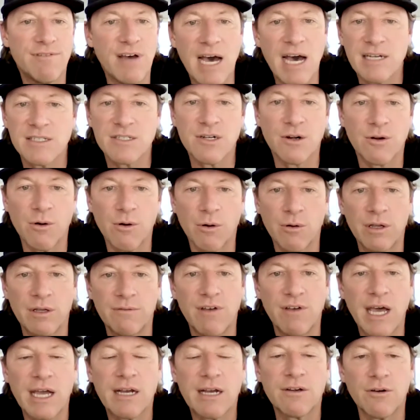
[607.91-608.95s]
fast
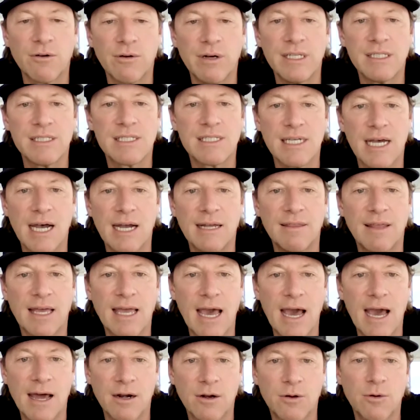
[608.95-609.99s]
growing vector inside the
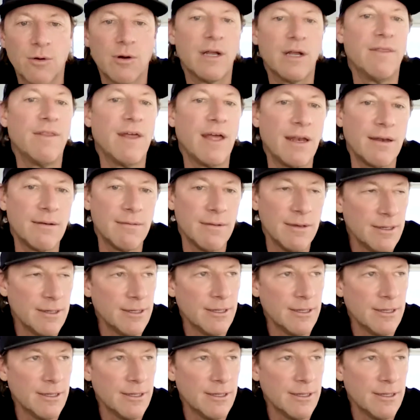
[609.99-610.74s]
category, and then